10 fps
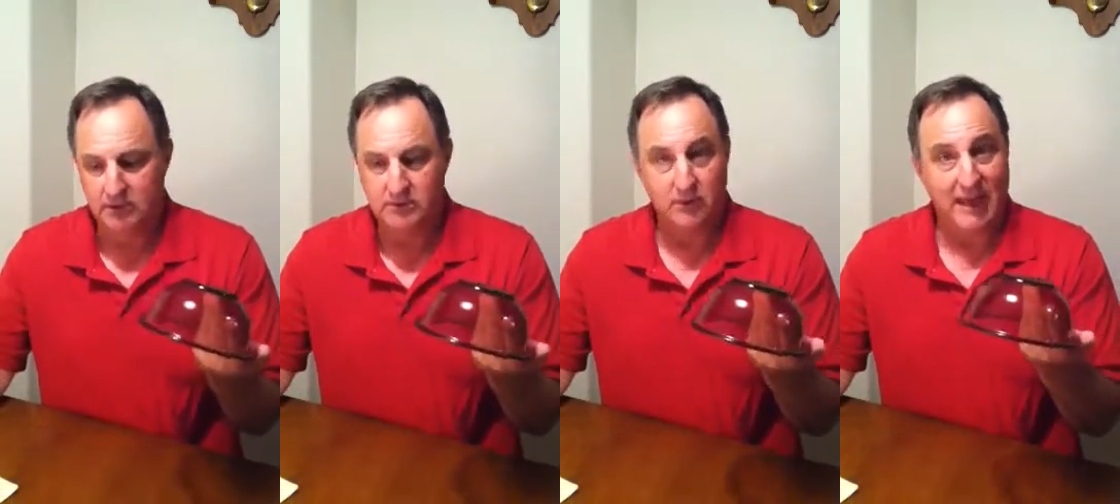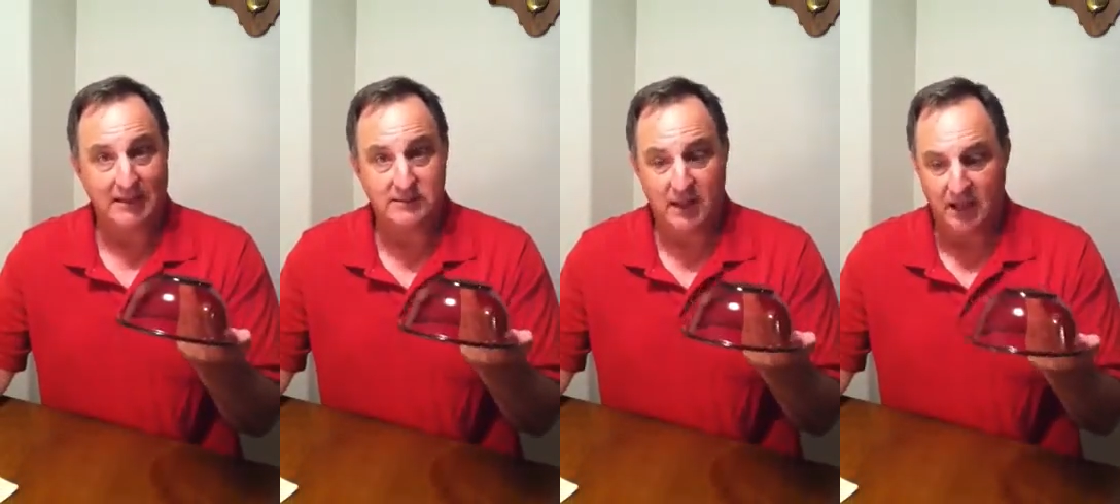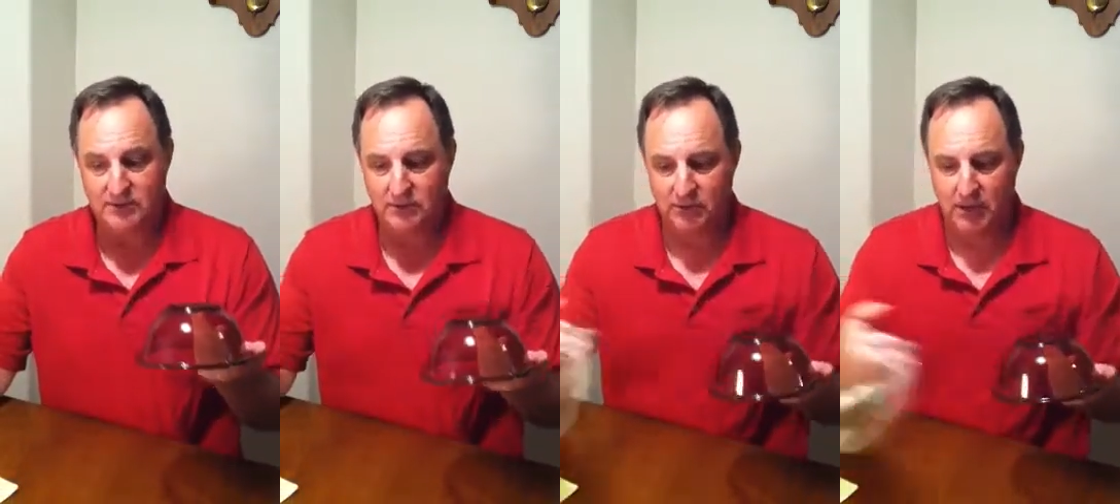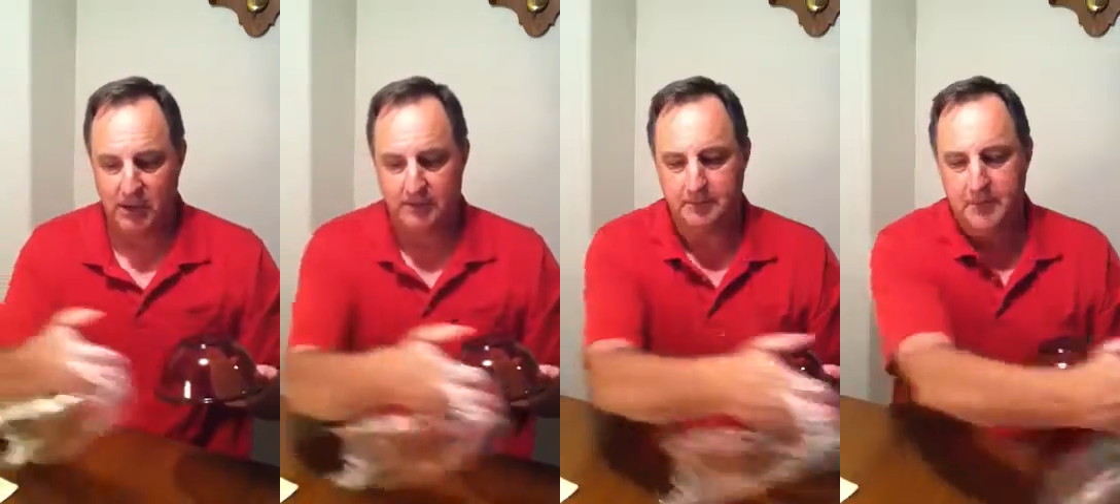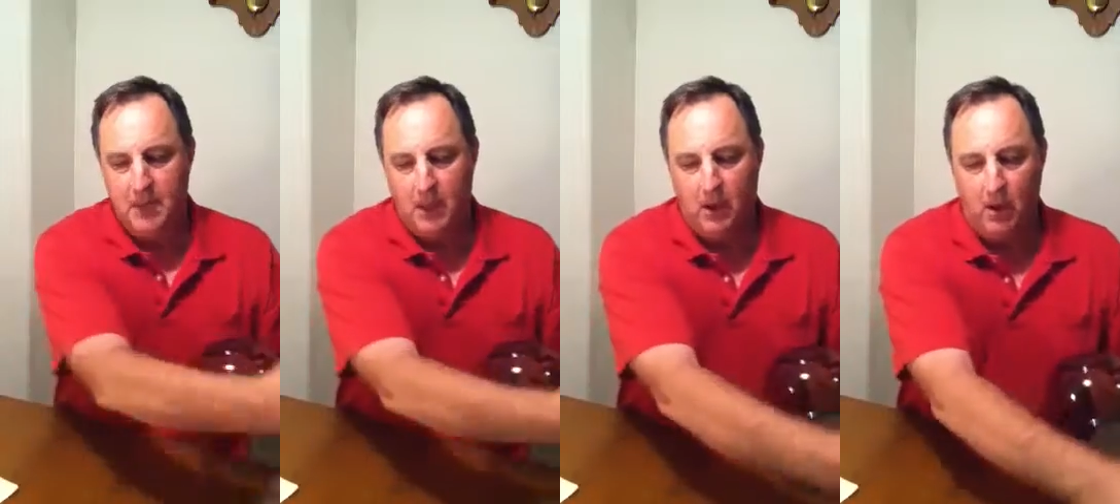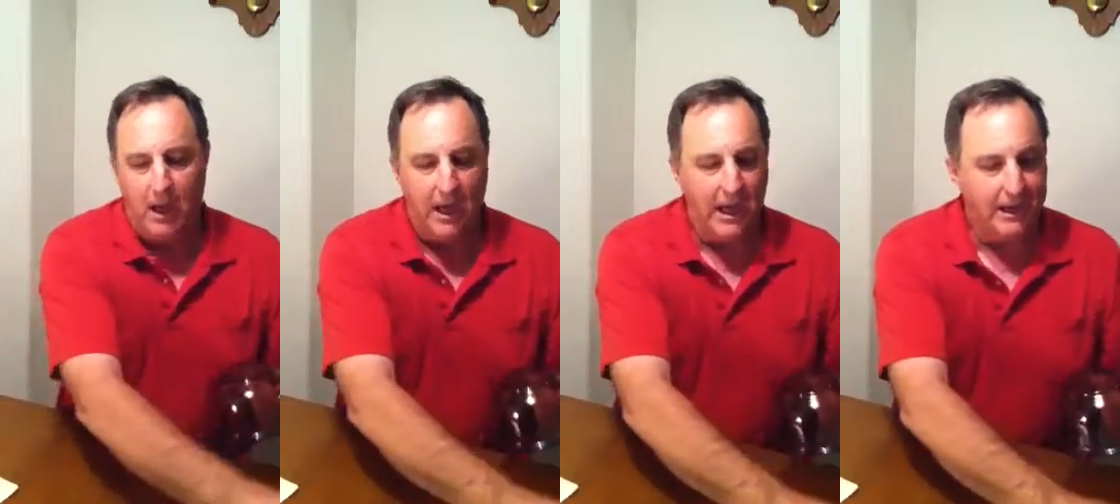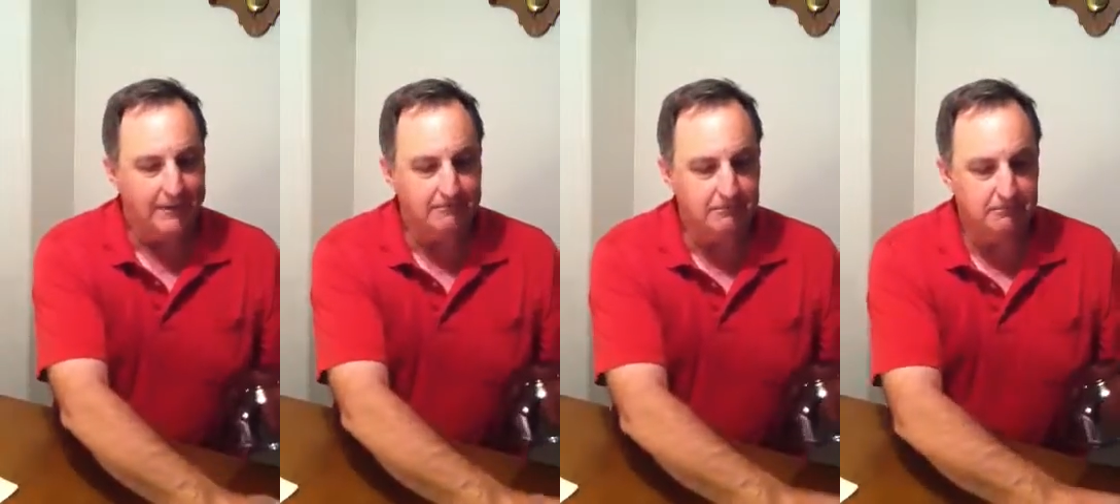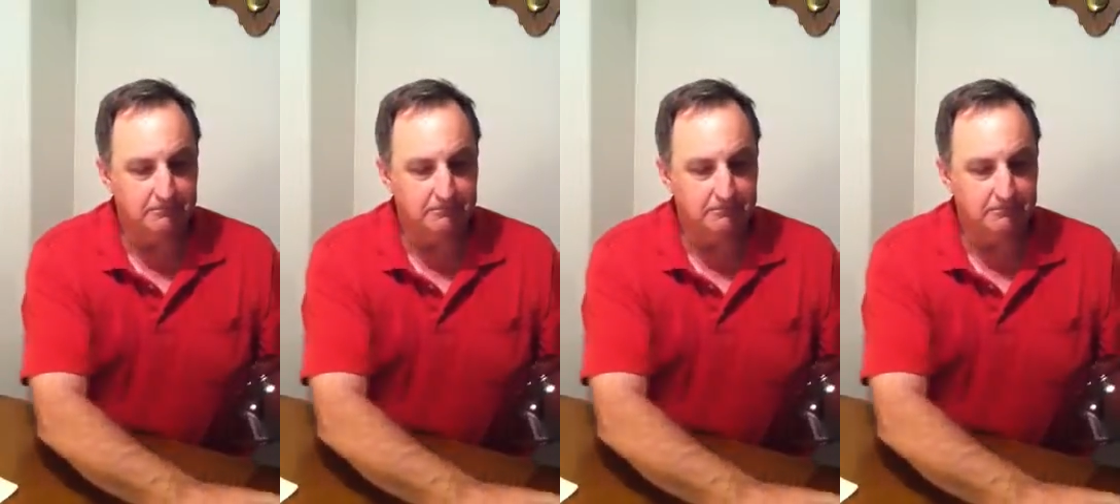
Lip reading: So that's not so good. The